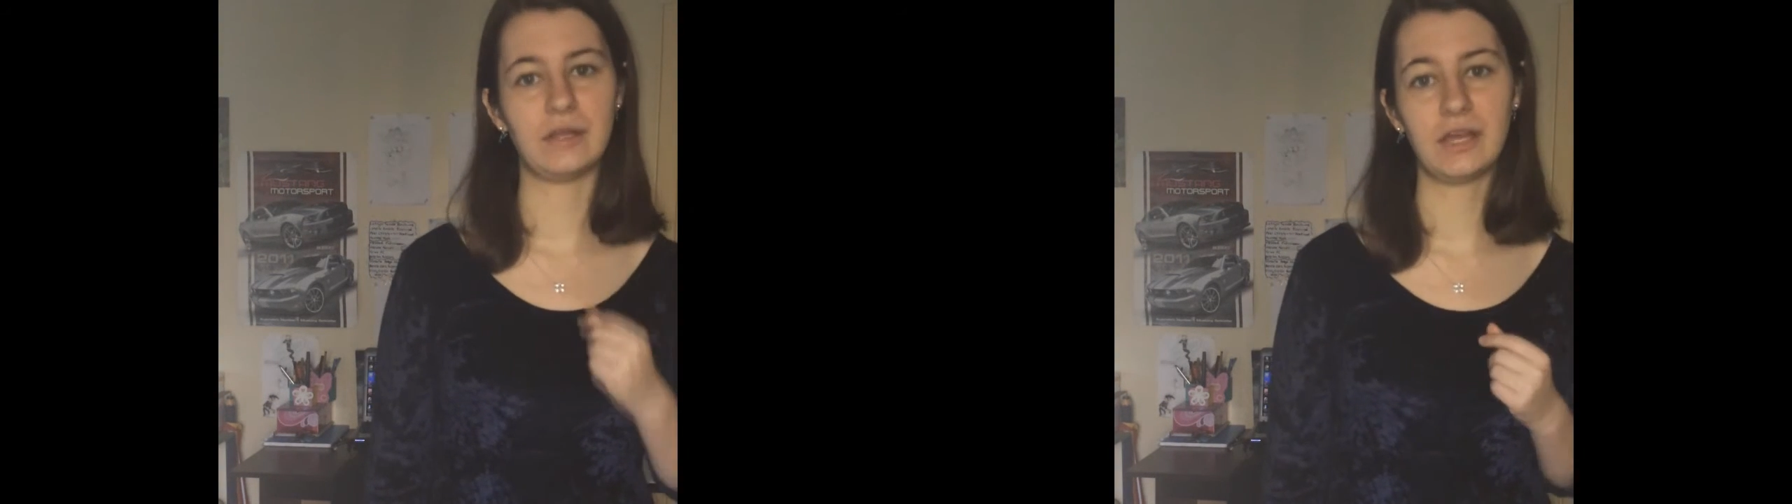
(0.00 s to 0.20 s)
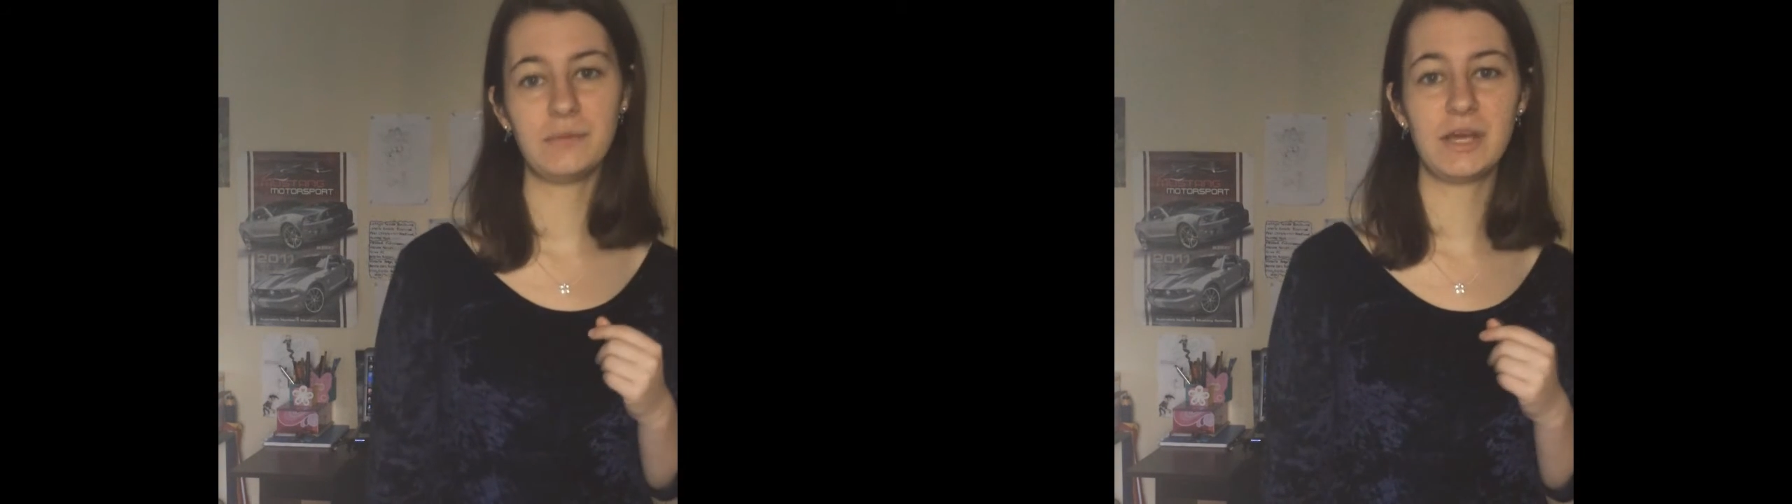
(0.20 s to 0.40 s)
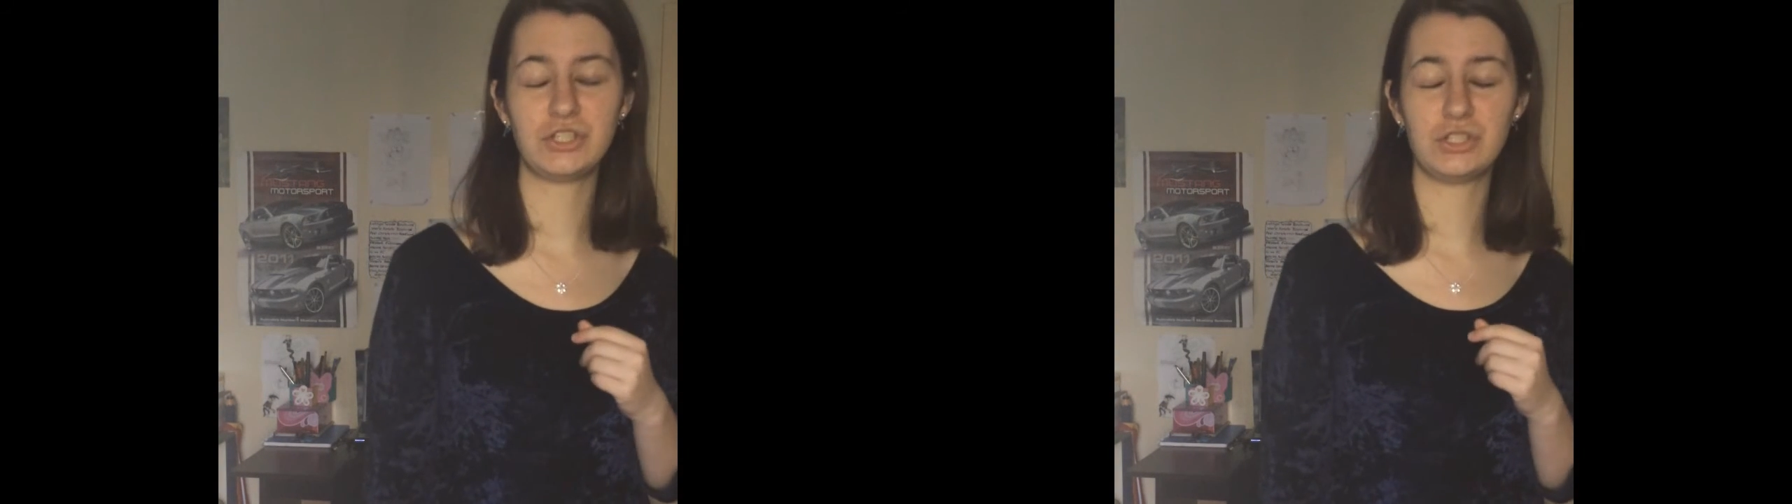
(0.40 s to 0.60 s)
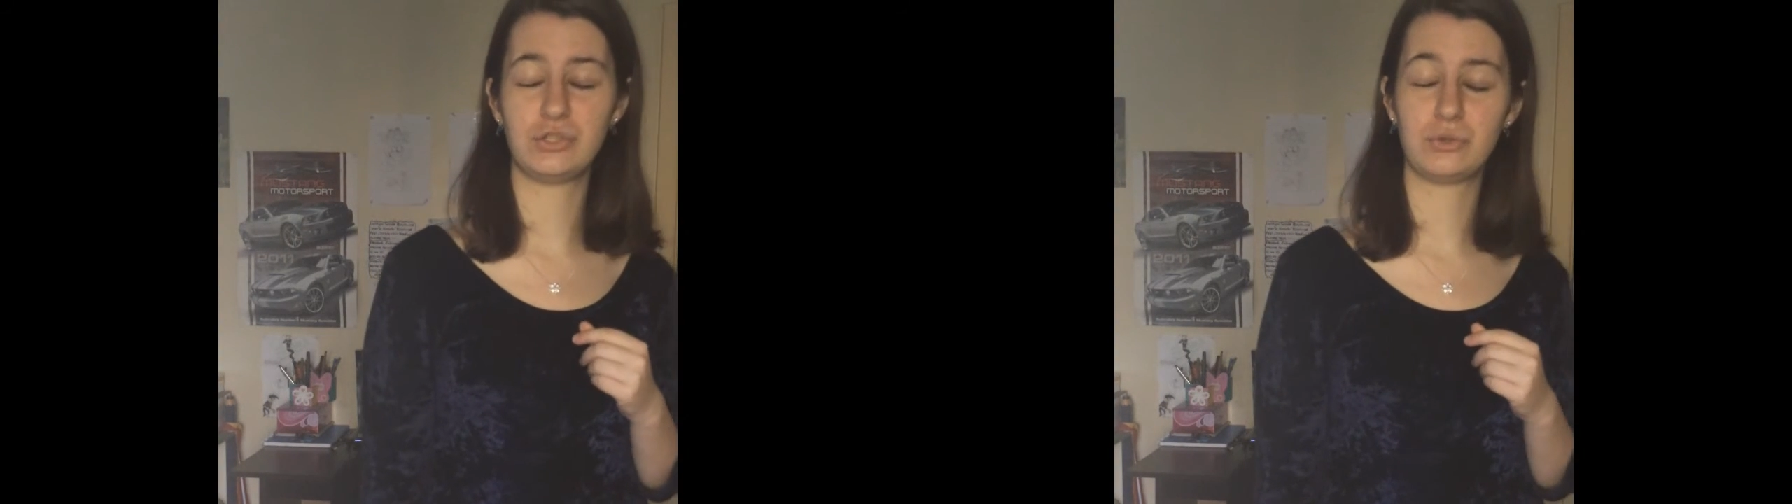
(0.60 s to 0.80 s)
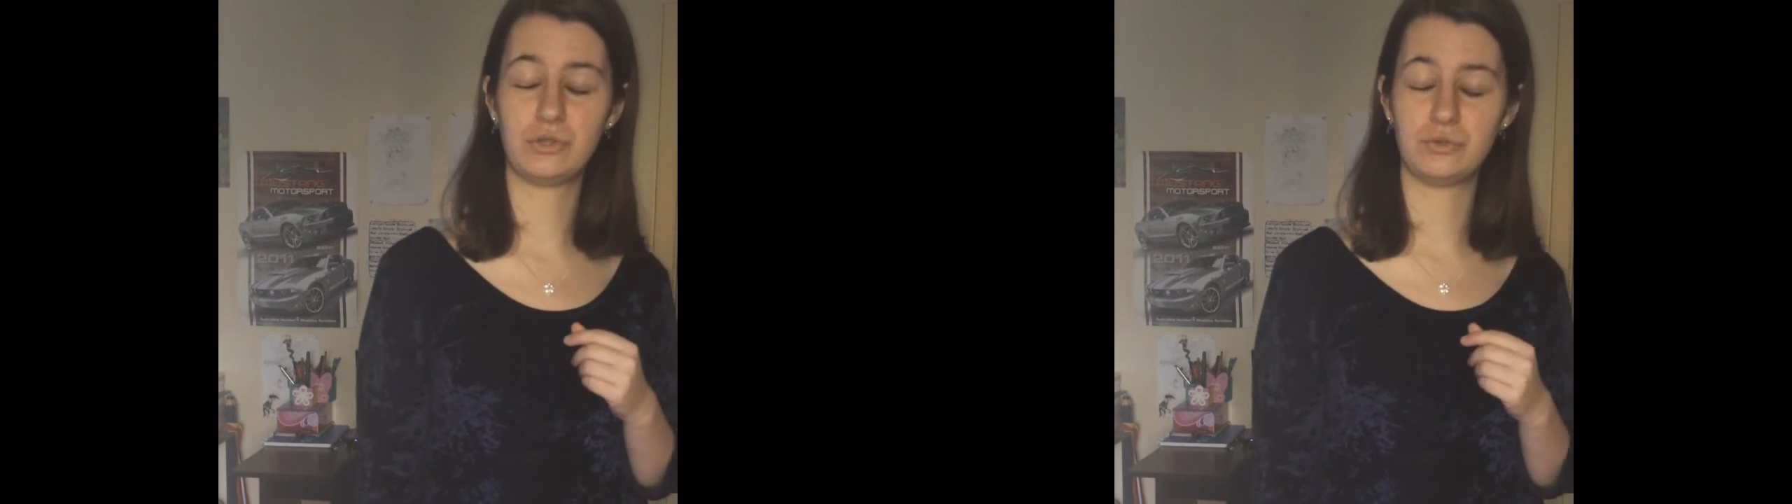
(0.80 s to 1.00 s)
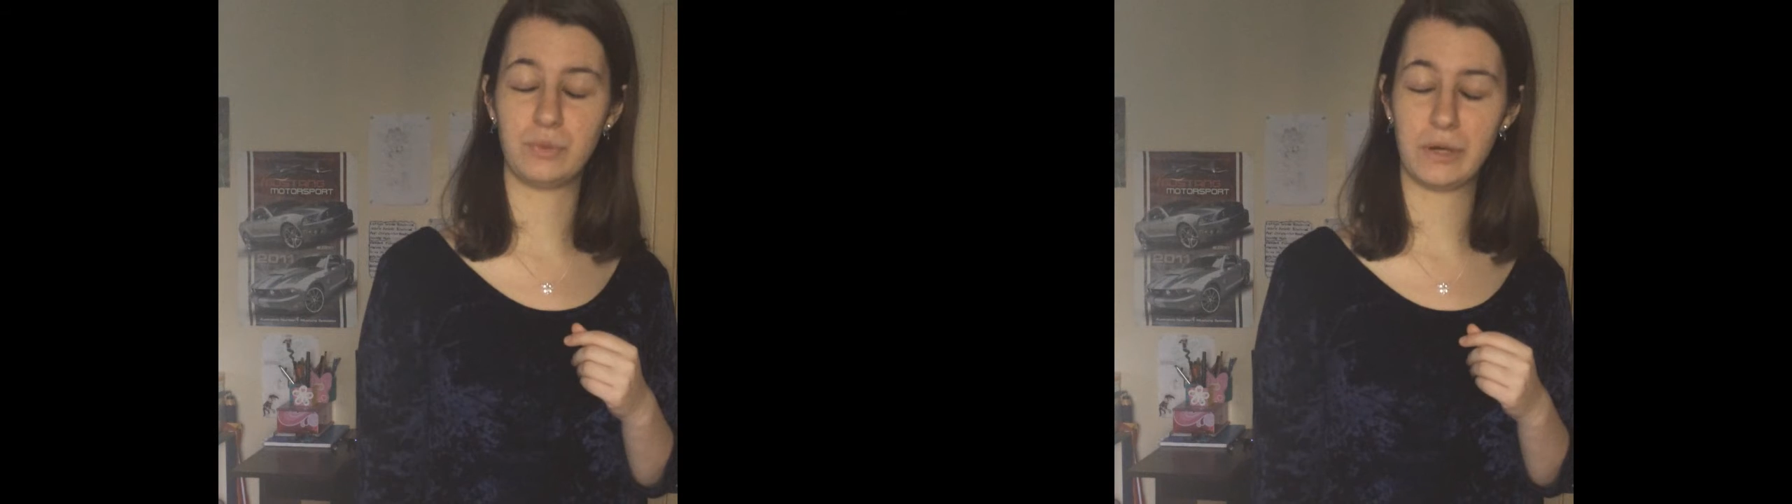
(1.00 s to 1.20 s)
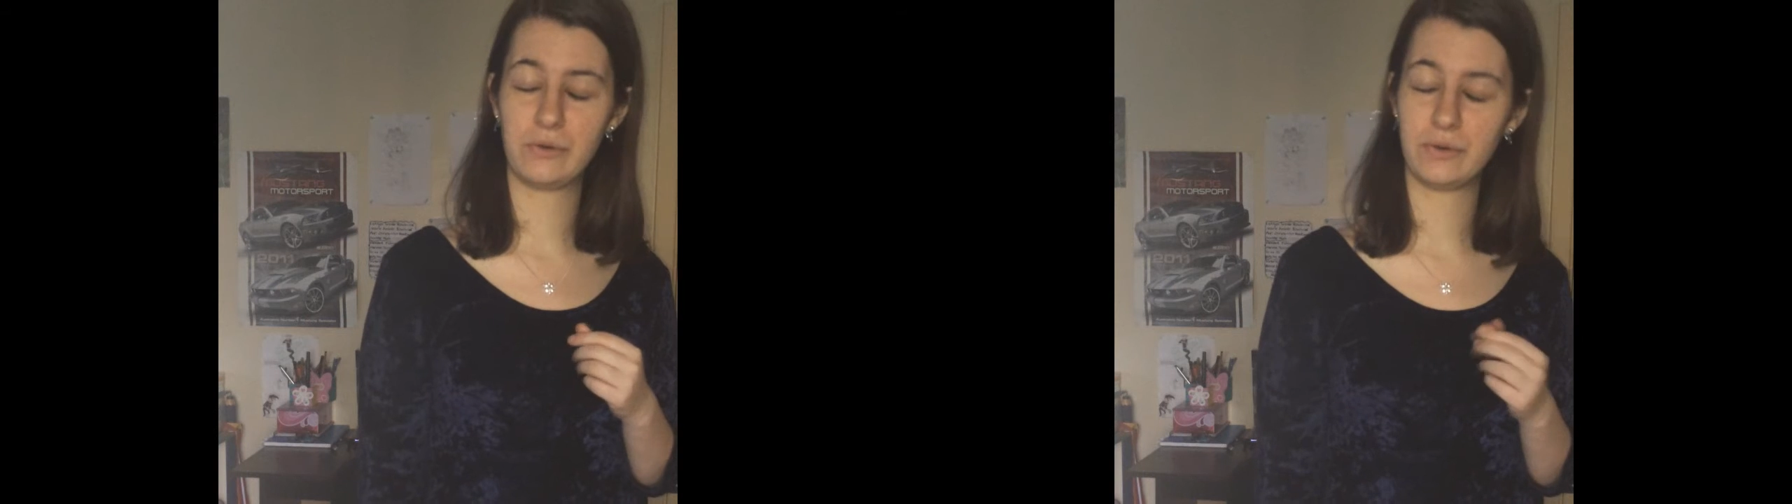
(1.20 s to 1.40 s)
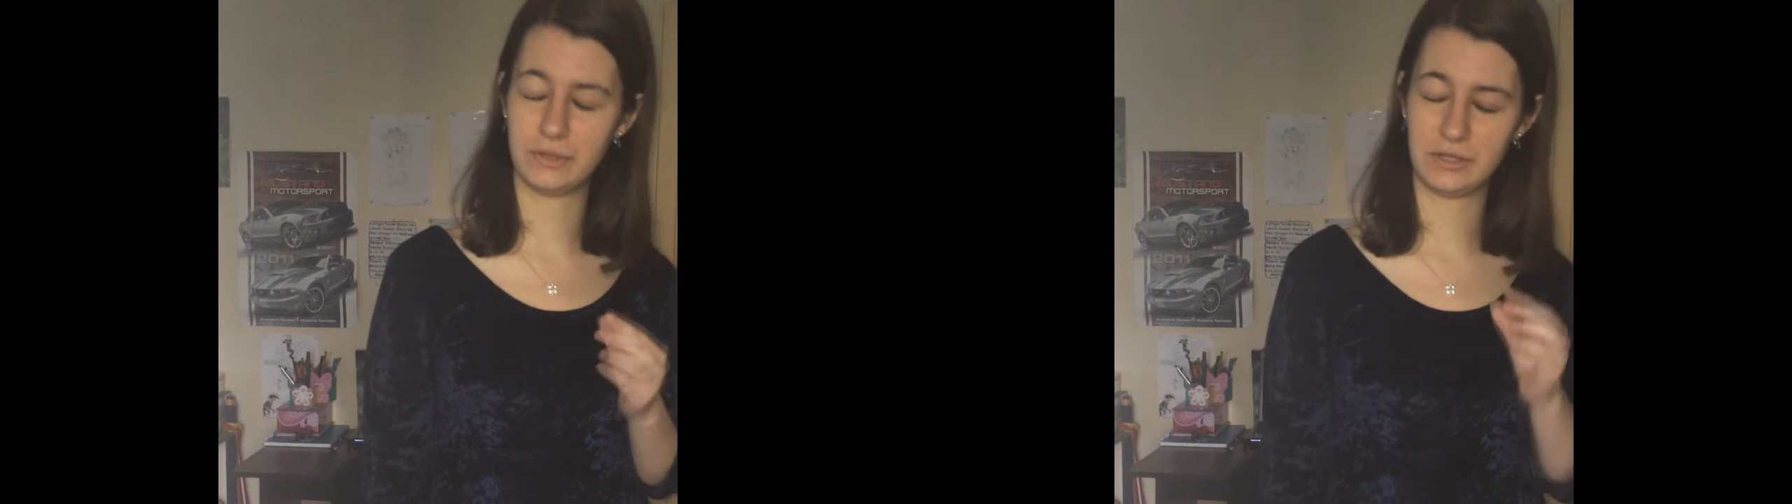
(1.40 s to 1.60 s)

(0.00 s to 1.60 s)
Animation is good as well.